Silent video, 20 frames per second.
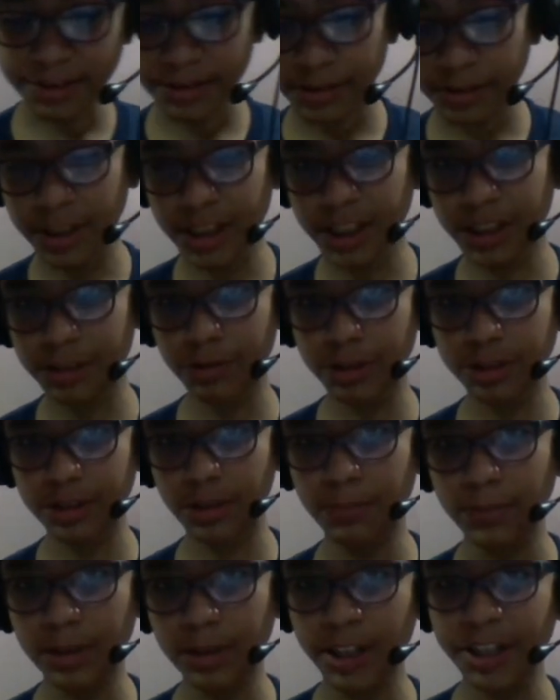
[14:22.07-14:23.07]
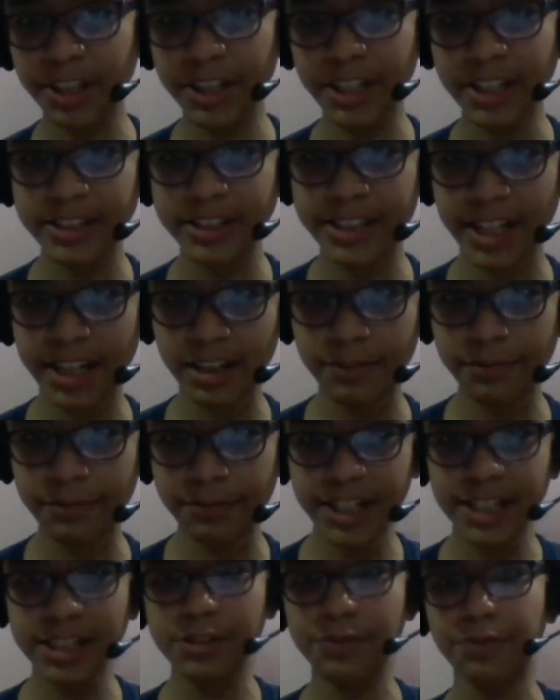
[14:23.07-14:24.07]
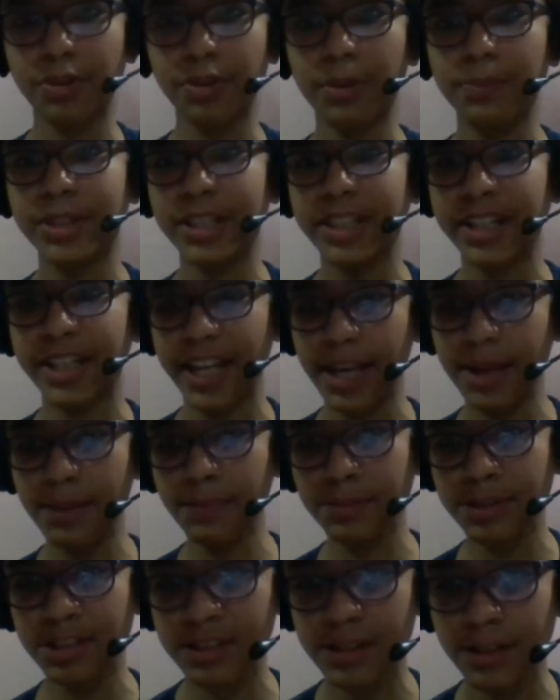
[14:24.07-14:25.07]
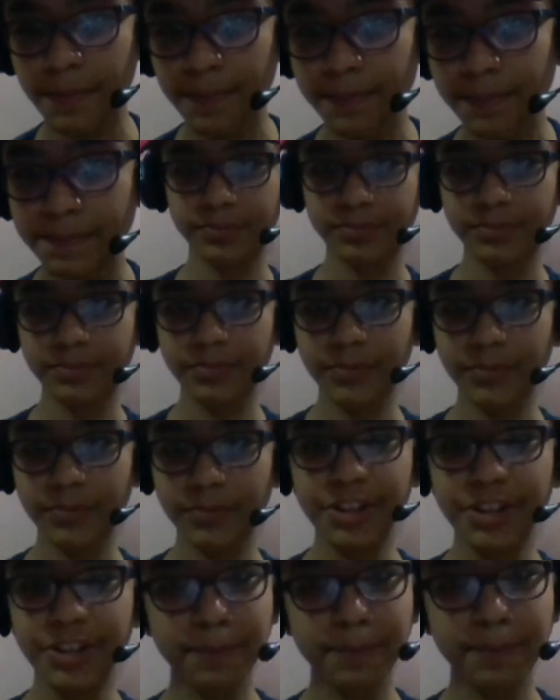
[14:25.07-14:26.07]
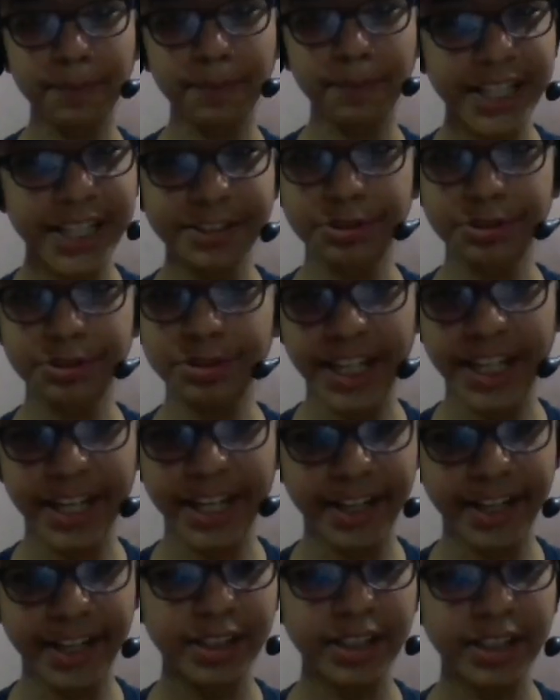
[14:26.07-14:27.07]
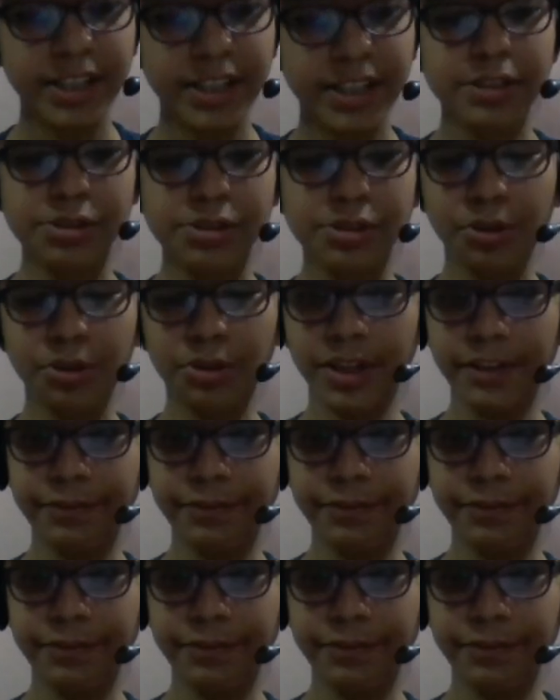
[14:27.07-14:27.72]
these were some learning takeaways from the games we had played today. So if you